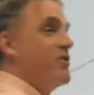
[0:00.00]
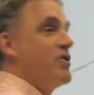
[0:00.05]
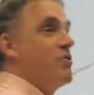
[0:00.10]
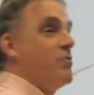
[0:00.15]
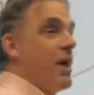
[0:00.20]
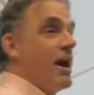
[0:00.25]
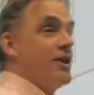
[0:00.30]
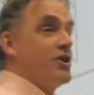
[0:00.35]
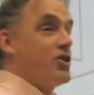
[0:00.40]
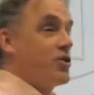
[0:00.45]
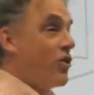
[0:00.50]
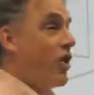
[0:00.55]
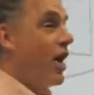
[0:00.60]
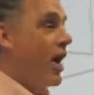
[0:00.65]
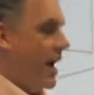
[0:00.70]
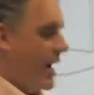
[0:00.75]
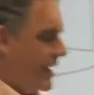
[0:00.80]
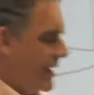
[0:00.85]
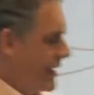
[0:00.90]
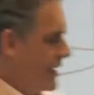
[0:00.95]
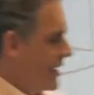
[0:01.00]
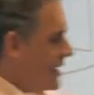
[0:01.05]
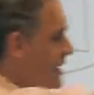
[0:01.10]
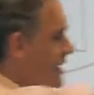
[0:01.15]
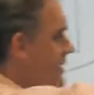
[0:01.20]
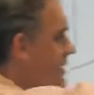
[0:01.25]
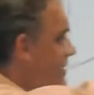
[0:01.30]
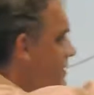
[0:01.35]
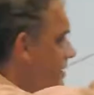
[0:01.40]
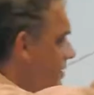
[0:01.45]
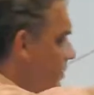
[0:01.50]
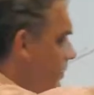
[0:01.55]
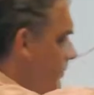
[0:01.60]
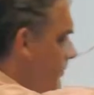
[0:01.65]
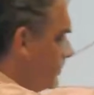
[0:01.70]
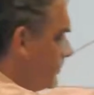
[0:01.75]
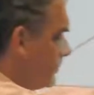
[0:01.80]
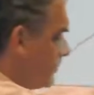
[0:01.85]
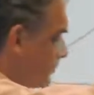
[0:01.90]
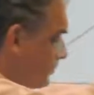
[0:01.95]
of you might try.
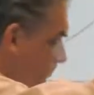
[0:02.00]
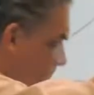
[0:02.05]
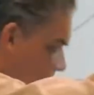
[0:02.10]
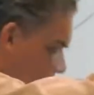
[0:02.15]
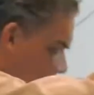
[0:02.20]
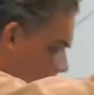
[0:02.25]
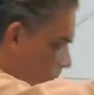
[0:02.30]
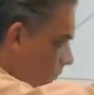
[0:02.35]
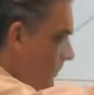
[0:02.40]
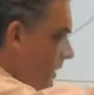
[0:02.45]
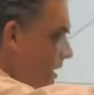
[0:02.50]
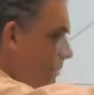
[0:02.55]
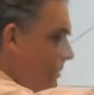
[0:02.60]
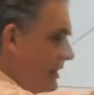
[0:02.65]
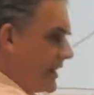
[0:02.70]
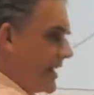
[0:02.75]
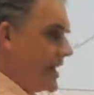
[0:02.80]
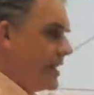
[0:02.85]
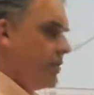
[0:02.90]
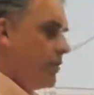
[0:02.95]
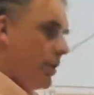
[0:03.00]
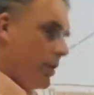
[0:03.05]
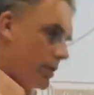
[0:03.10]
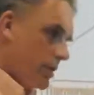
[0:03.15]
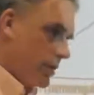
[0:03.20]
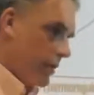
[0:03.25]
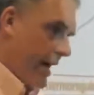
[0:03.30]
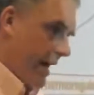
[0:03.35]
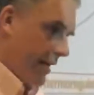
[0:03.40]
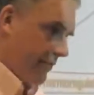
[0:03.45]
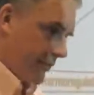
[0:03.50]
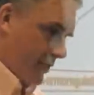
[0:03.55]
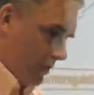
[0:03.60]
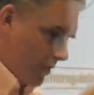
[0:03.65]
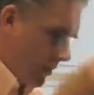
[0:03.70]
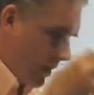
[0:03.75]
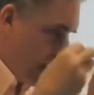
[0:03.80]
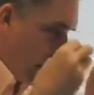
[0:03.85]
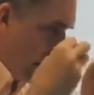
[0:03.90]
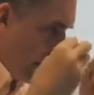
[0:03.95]
So, but then you also have
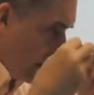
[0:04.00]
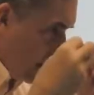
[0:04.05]
to